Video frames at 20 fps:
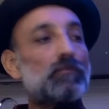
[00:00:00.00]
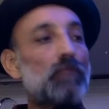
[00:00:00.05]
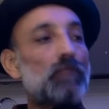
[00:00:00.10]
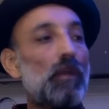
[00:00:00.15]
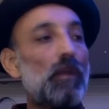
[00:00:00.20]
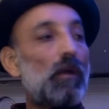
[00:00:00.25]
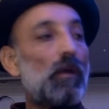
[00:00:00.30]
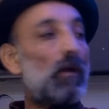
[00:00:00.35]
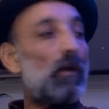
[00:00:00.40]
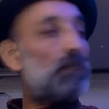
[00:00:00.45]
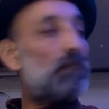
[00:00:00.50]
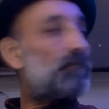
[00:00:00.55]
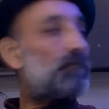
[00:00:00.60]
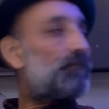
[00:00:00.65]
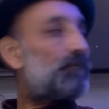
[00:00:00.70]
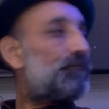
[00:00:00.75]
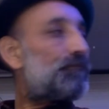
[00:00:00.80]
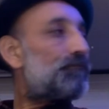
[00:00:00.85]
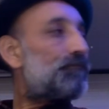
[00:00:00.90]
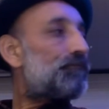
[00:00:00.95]

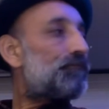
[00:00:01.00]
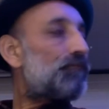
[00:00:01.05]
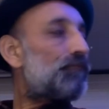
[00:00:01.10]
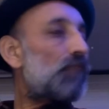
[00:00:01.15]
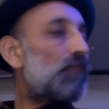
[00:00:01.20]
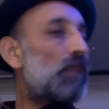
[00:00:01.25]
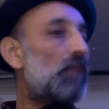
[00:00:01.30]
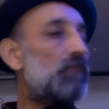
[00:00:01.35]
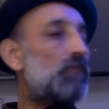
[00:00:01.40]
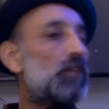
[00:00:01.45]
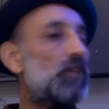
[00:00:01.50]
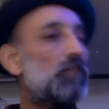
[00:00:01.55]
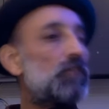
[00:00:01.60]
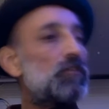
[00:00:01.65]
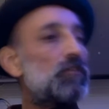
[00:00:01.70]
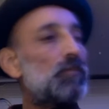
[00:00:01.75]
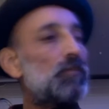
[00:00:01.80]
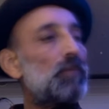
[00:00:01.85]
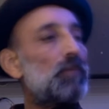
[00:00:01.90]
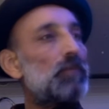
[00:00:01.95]
I'm trying
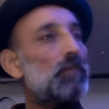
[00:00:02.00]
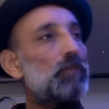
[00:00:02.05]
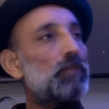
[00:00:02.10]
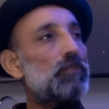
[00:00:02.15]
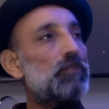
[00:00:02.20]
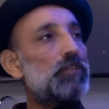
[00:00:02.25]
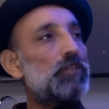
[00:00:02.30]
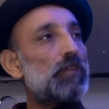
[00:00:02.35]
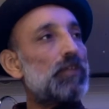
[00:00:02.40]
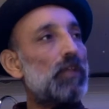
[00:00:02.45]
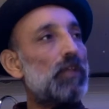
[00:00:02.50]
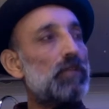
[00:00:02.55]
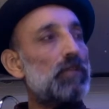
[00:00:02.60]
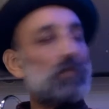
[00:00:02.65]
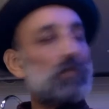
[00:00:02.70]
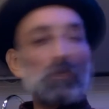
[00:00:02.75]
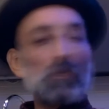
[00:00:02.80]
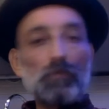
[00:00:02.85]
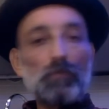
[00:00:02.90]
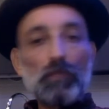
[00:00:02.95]
to remember which canal is
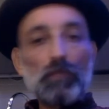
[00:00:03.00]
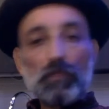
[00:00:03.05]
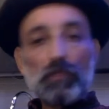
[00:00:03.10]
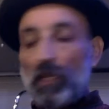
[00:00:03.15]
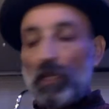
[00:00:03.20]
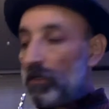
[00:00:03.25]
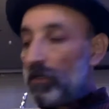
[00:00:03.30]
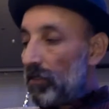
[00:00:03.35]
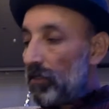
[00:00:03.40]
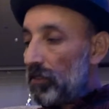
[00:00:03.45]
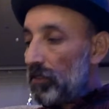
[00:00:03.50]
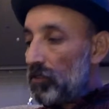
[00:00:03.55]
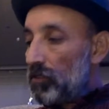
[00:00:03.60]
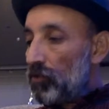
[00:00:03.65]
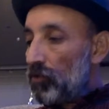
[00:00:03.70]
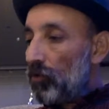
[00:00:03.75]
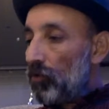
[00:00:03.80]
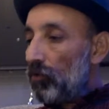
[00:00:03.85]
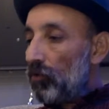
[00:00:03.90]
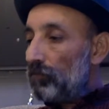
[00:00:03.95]
that, but in any case,
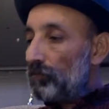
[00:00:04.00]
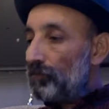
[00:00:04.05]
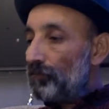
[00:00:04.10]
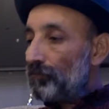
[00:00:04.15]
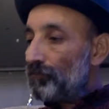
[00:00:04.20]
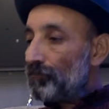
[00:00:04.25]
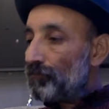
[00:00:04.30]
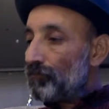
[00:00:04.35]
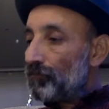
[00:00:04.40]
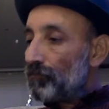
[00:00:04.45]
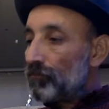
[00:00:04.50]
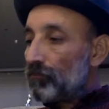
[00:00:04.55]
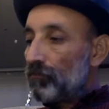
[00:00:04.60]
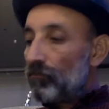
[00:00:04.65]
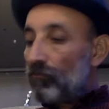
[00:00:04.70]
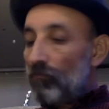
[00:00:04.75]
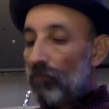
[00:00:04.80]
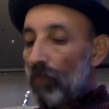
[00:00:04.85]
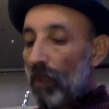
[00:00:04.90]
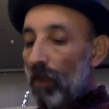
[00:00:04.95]

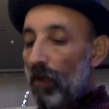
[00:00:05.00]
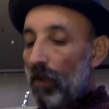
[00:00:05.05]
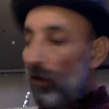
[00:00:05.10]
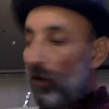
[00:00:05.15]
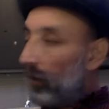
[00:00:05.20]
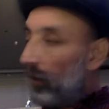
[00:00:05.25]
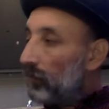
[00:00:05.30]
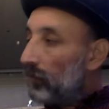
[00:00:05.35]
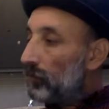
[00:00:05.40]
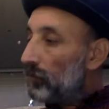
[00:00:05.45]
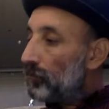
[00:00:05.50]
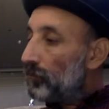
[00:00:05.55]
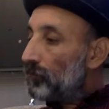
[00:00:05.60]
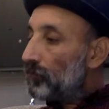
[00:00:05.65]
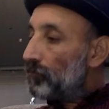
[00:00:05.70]
um,